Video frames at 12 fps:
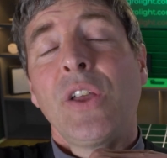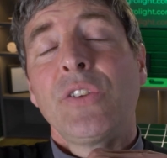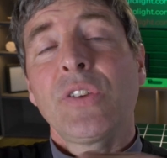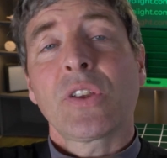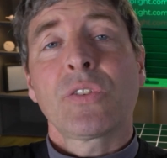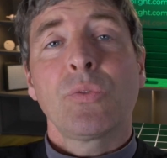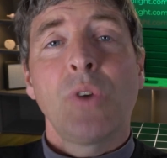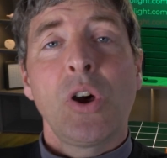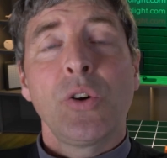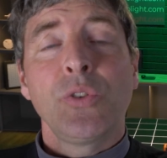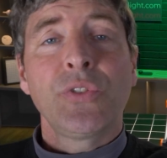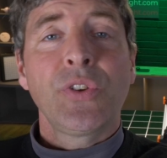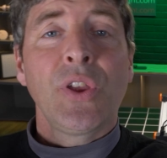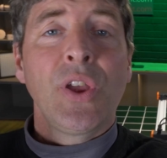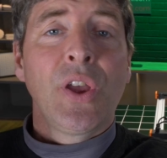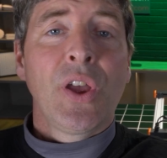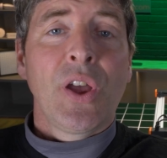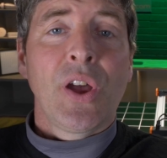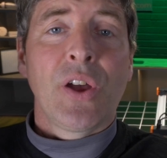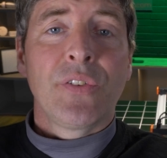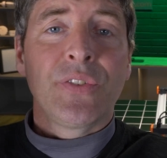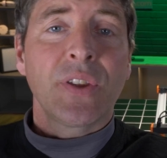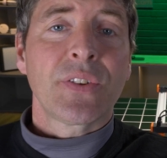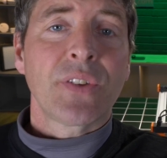six rows
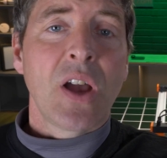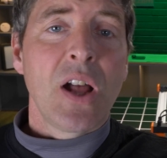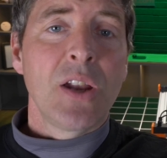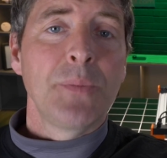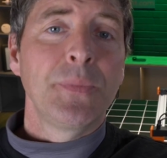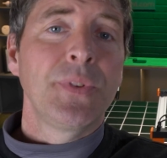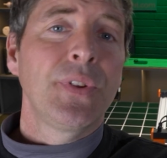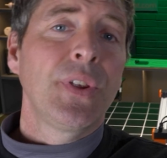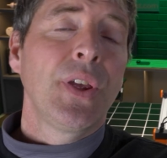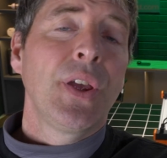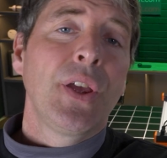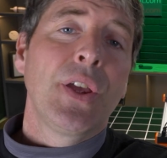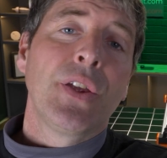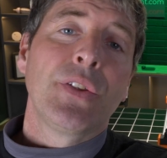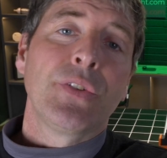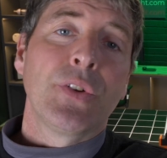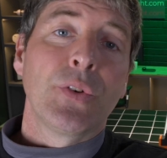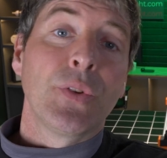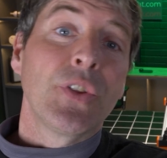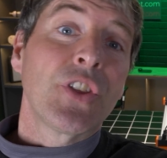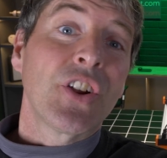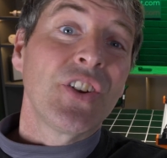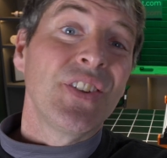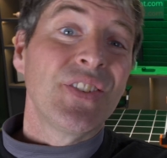of six columns, so
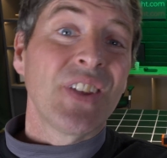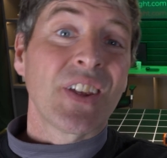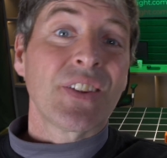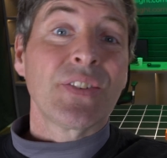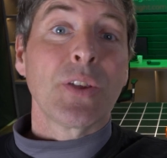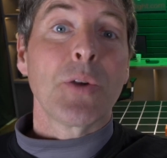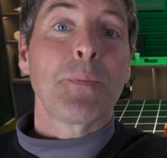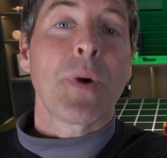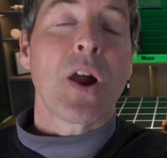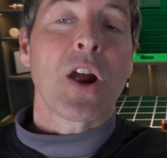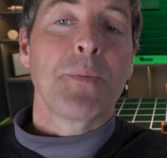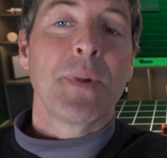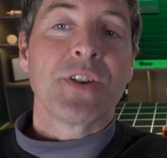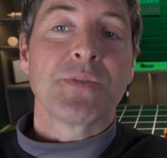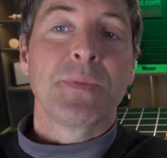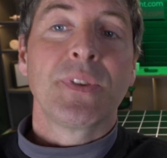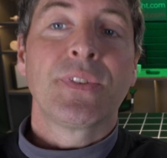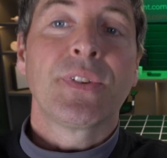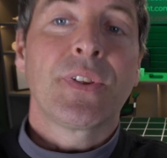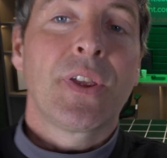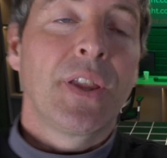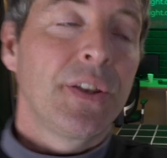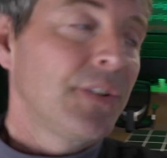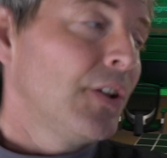36 PAR measurements
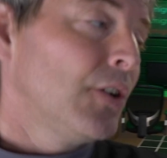in